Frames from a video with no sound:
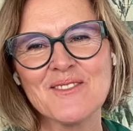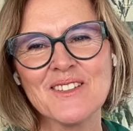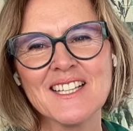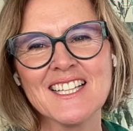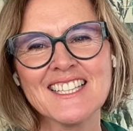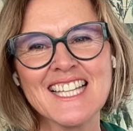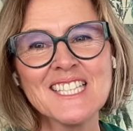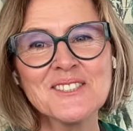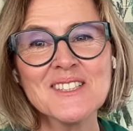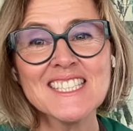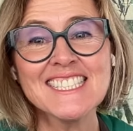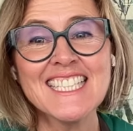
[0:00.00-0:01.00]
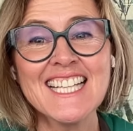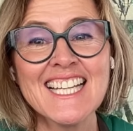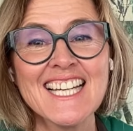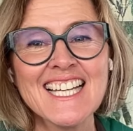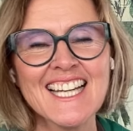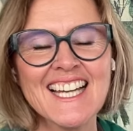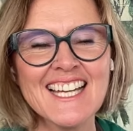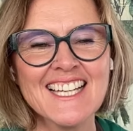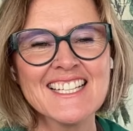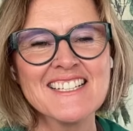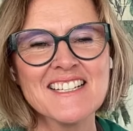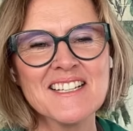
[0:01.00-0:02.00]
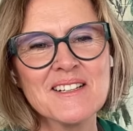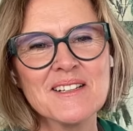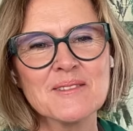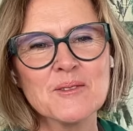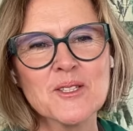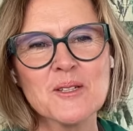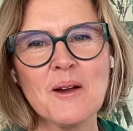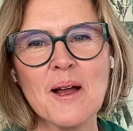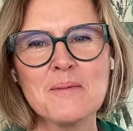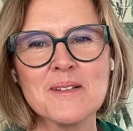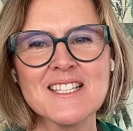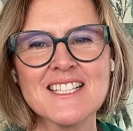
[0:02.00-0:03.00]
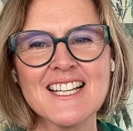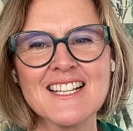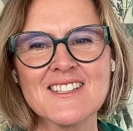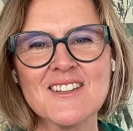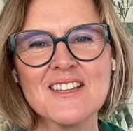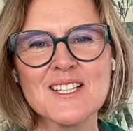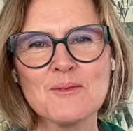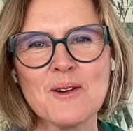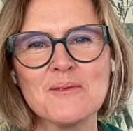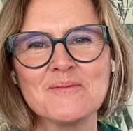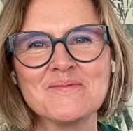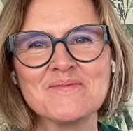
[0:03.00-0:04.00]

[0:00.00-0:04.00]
for listening, and we'll see what happens next on this one.